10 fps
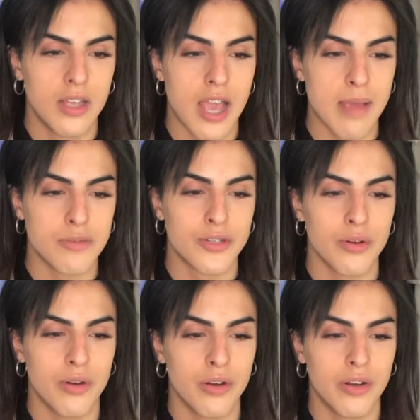I'm
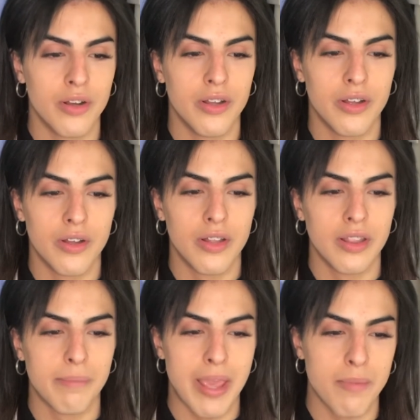sure
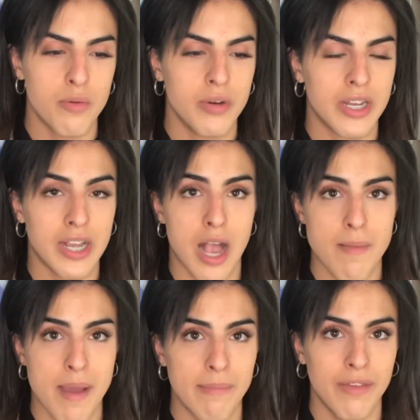people were going to come
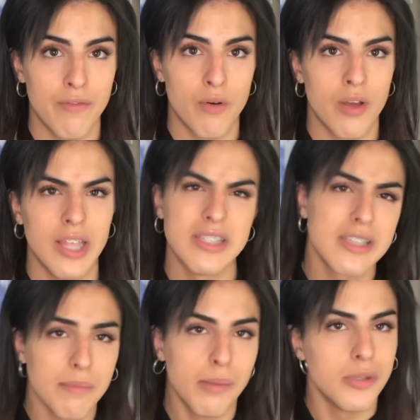at me for, and
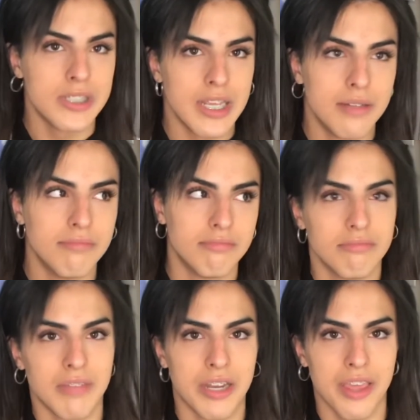some people did,
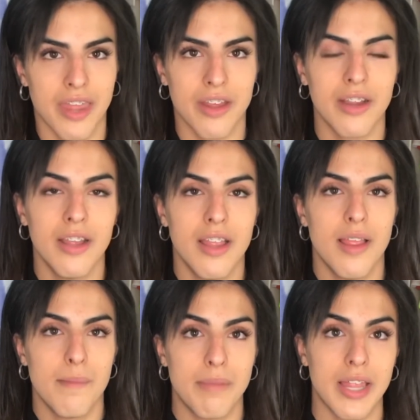I don't get there.
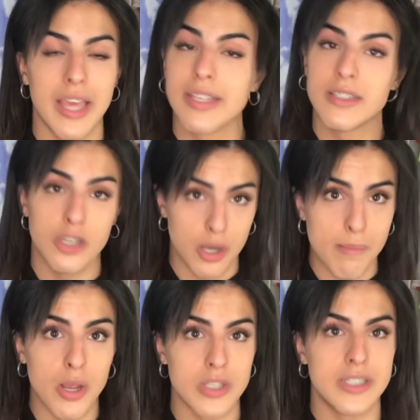But like, you know,
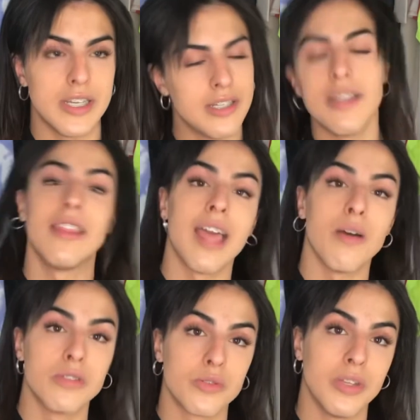most didn't, and that
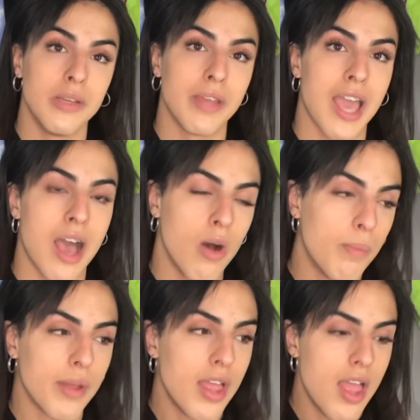was a really big
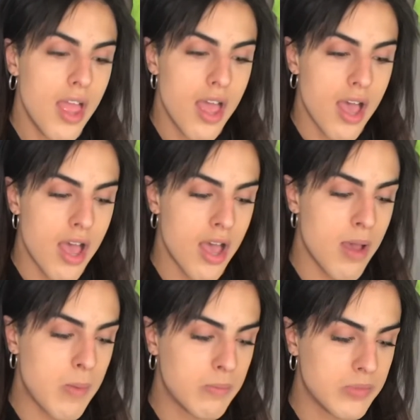help.
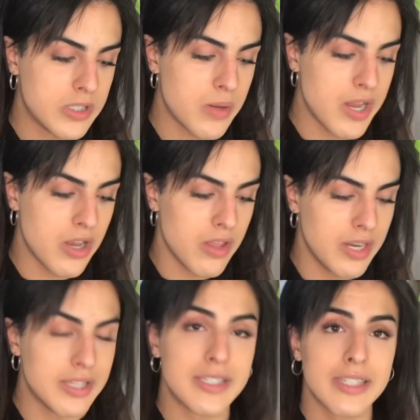So I know that
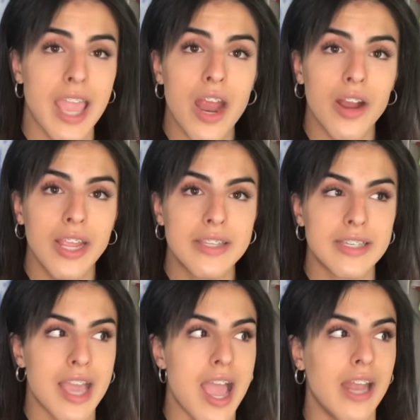it's scary to
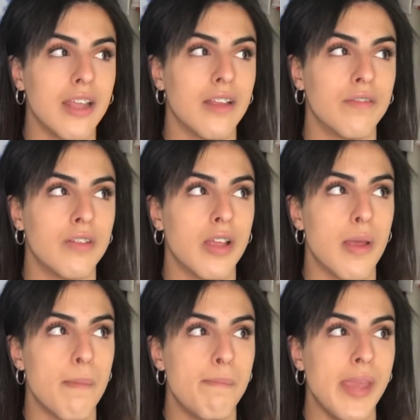kind of
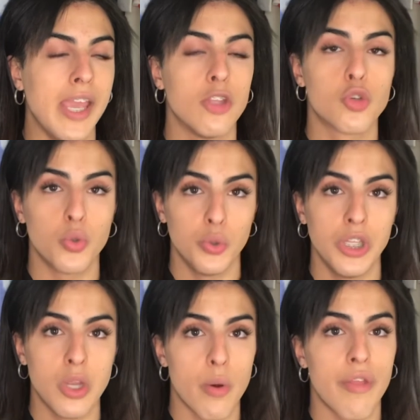be truly
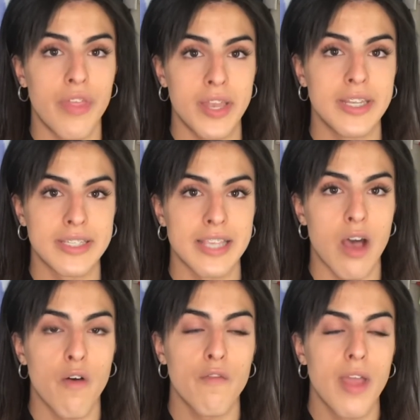your authentic self,